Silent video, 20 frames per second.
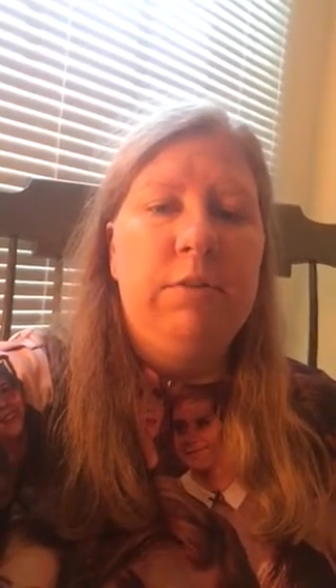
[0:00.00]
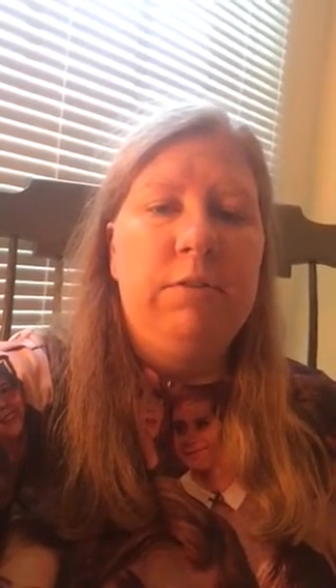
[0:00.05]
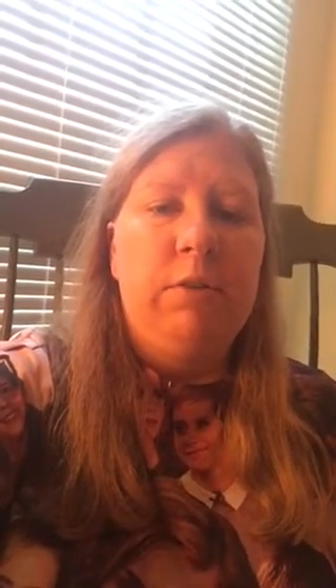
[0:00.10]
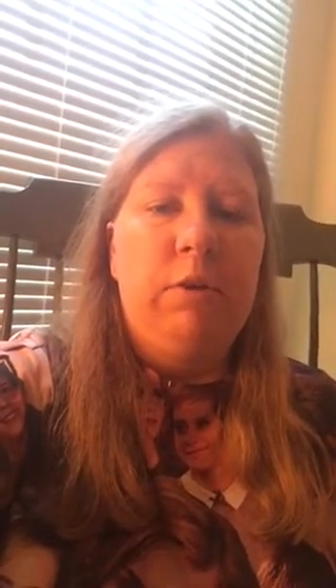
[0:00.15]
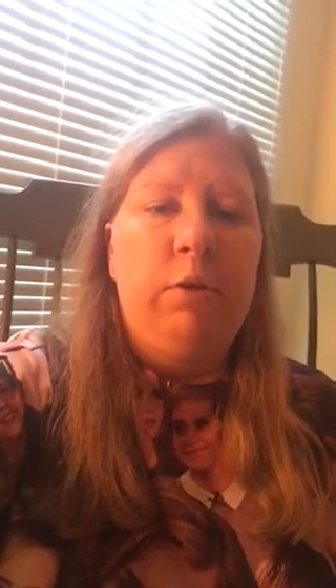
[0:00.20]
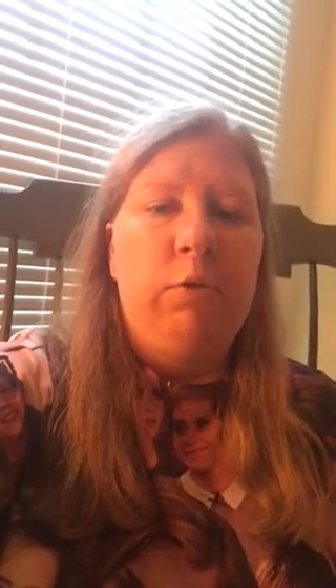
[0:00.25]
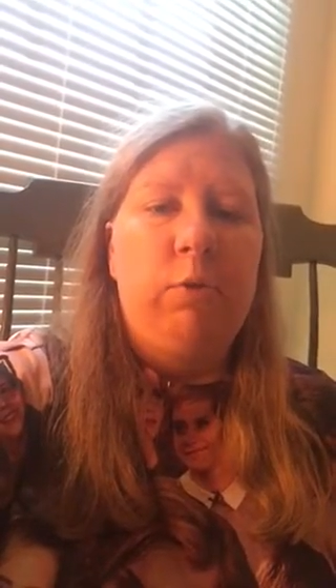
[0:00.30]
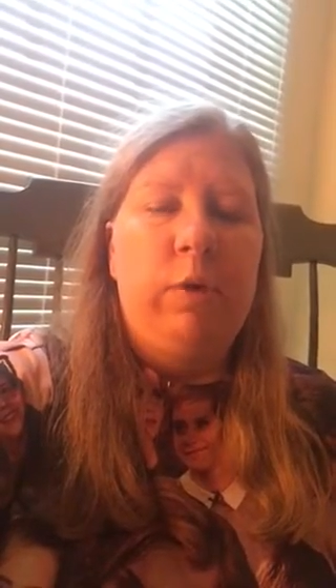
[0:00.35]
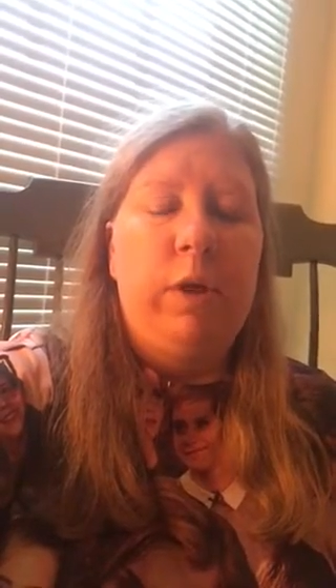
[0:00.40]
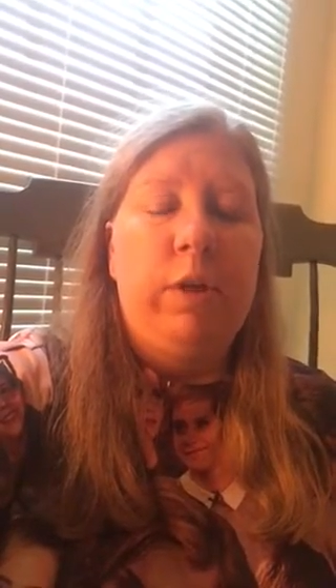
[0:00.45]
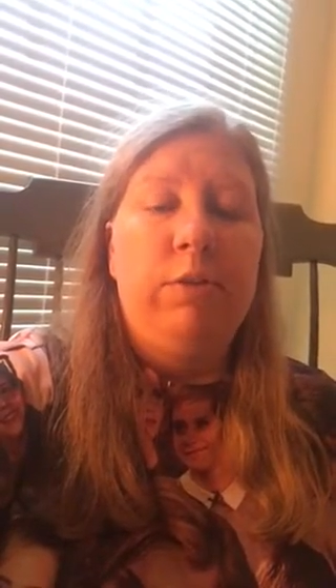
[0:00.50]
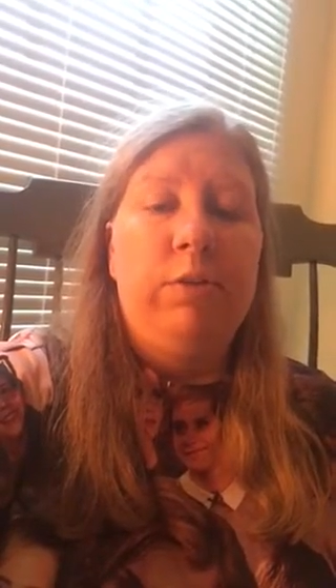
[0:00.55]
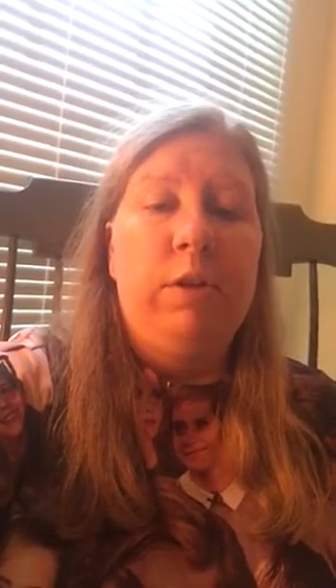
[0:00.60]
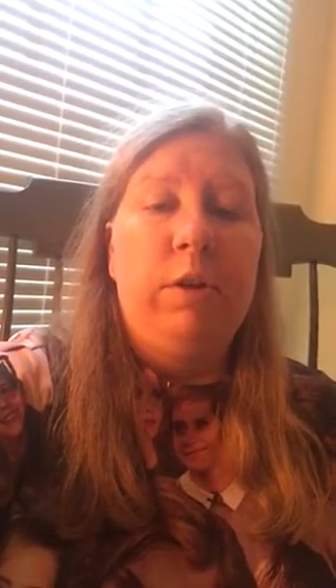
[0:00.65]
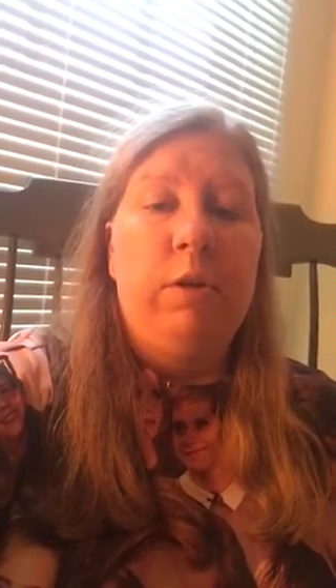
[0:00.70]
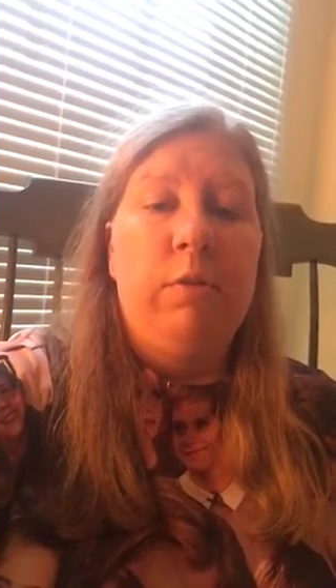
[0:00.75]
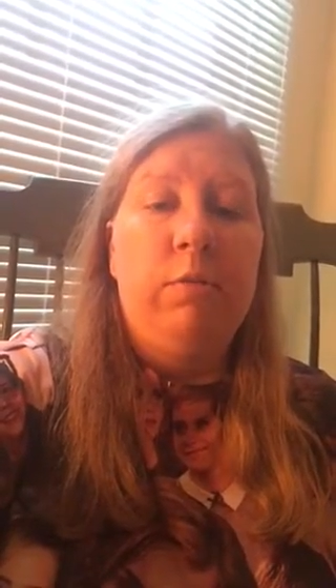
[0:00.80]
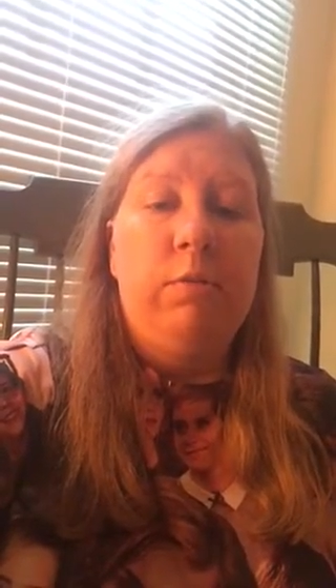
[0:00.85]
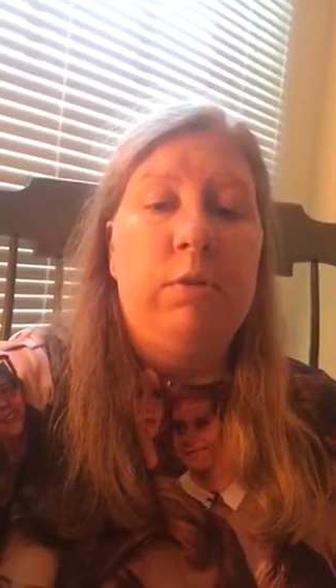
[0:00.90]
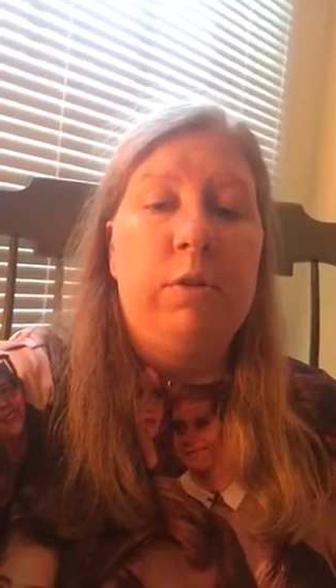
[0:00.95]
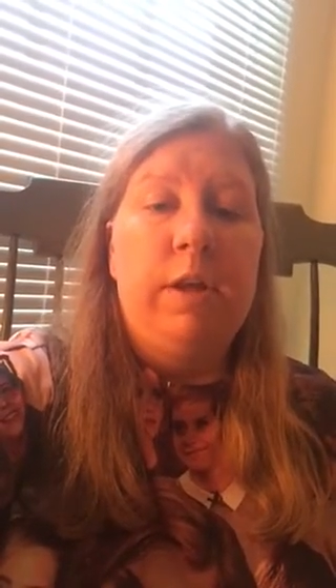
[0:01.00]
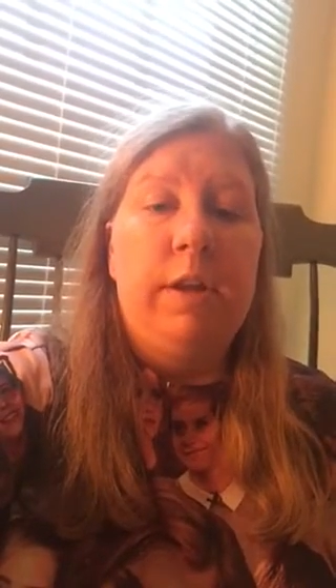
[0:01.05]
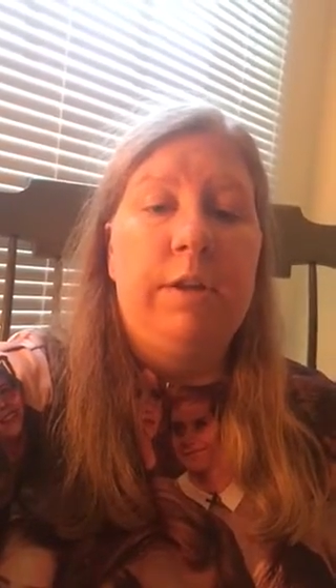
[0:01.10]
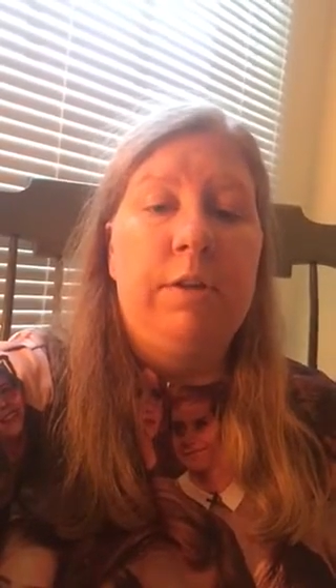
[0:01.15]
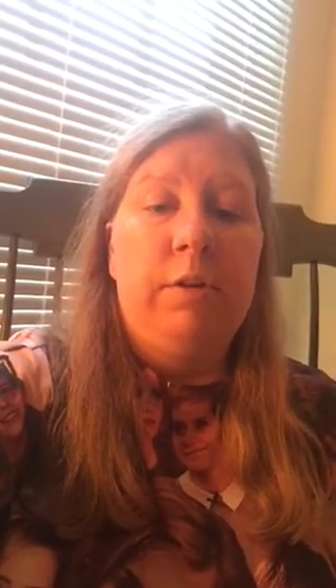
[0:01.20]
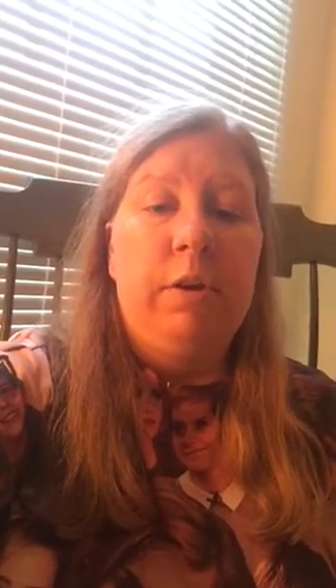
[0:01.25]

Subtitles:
so that's why I sound kind of